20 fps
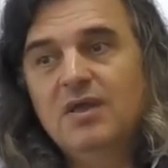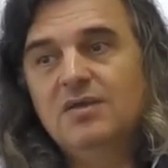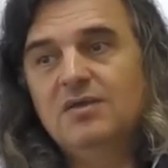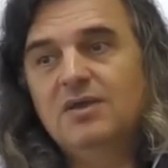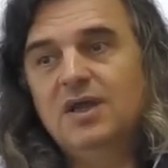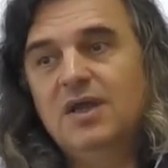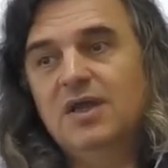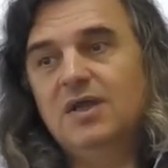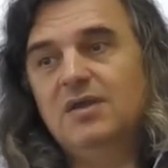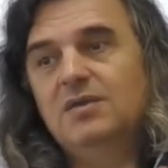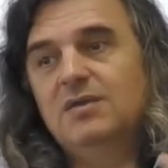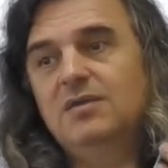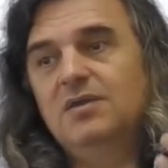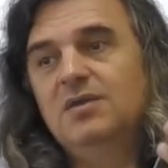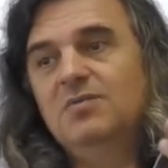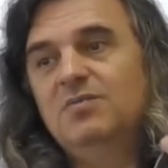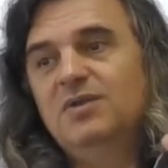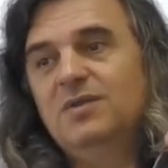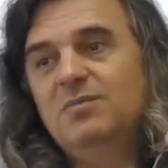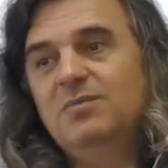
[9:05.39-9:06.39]
that
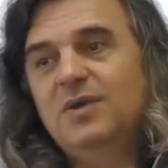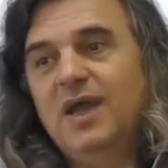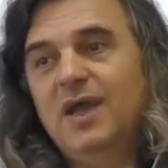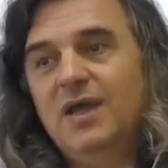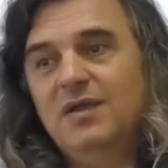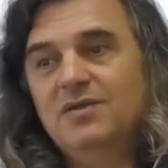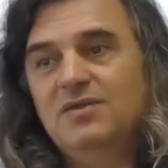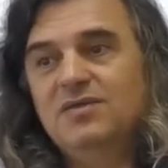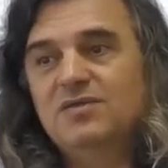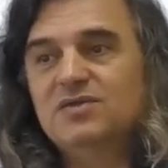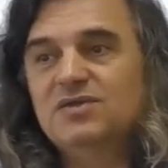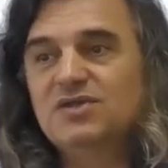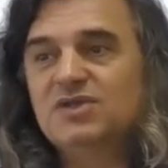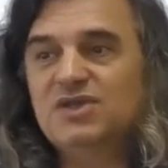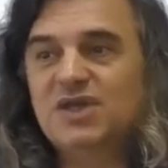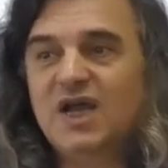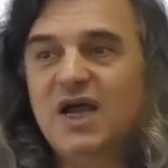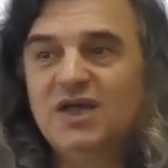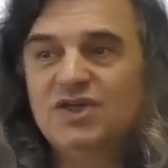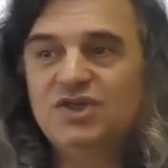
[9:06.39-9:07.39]
implement
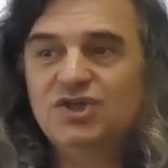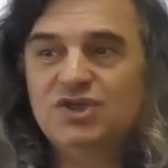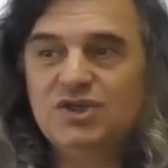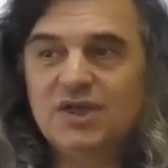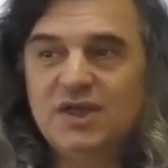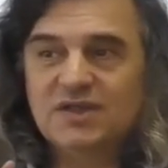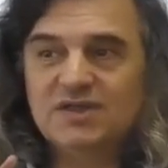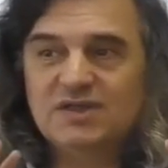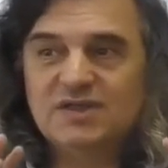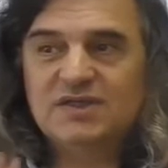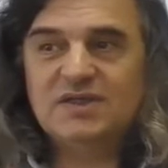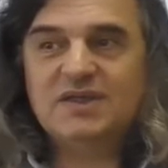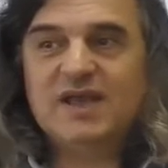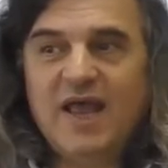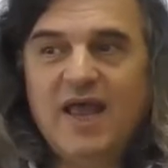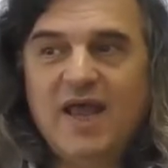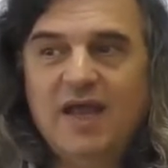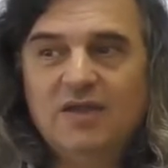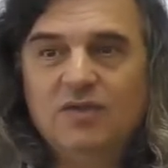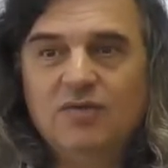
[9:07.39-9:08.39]
such a
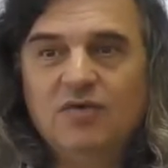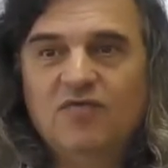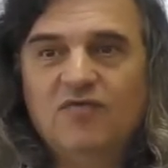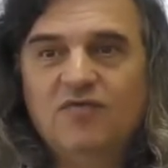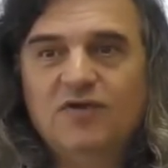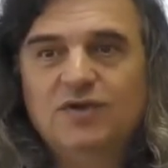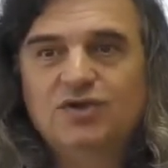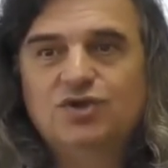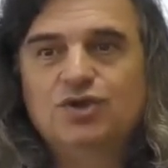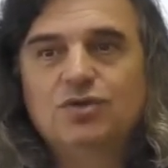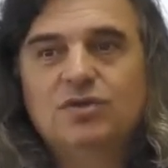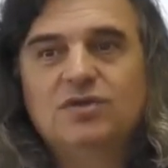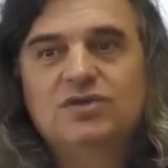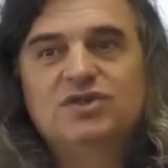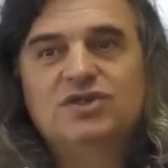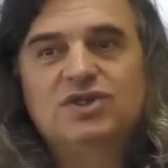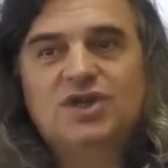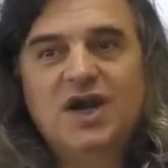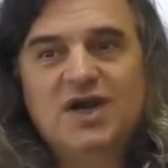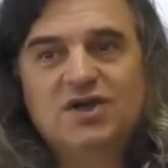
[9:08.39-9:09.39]
set of virtual
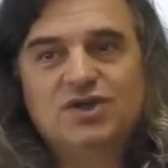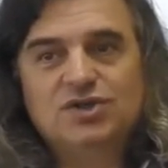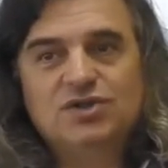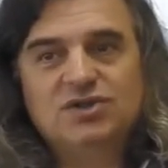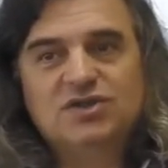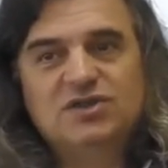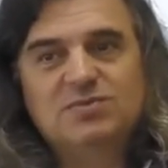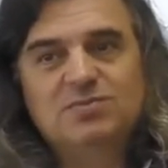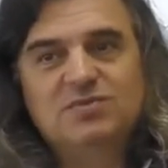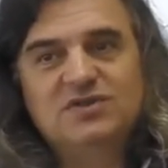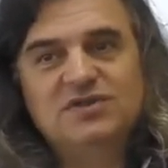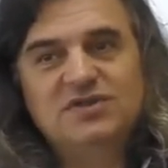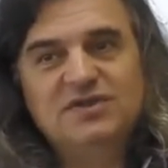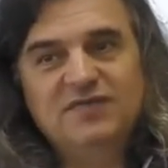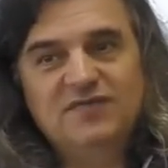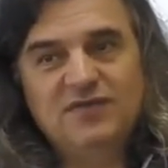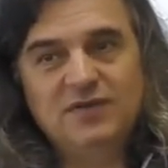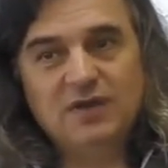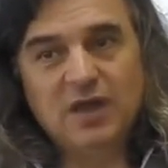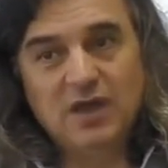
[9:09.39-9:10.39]
instructions
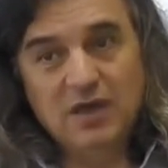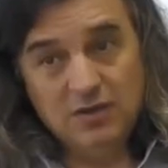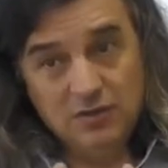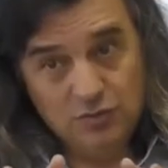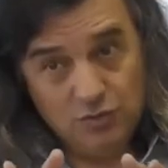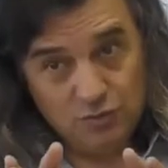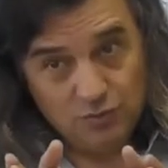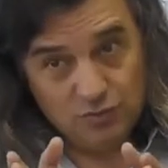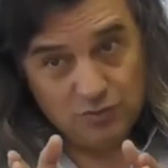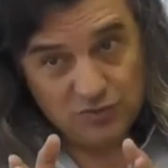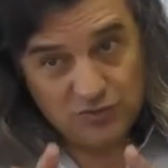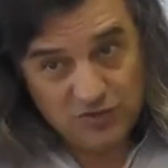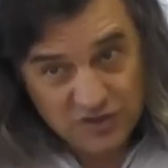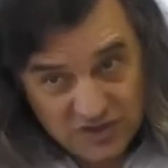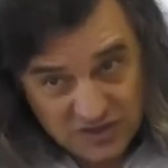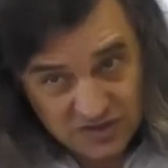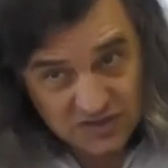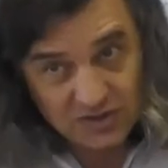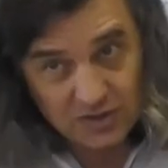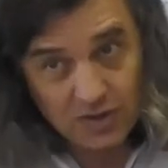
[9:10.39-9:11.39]
specific to
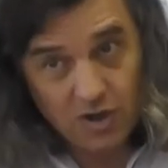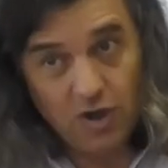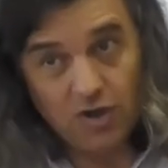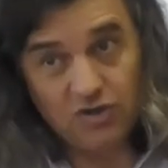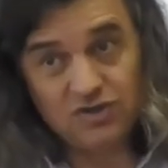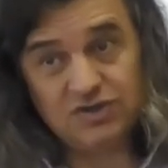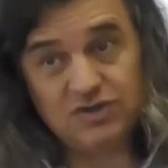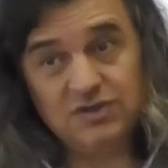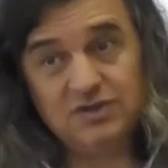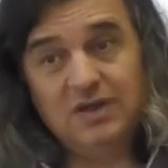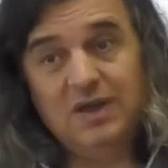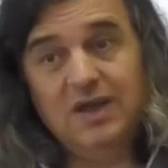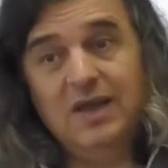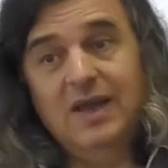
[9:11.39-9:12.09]
this OS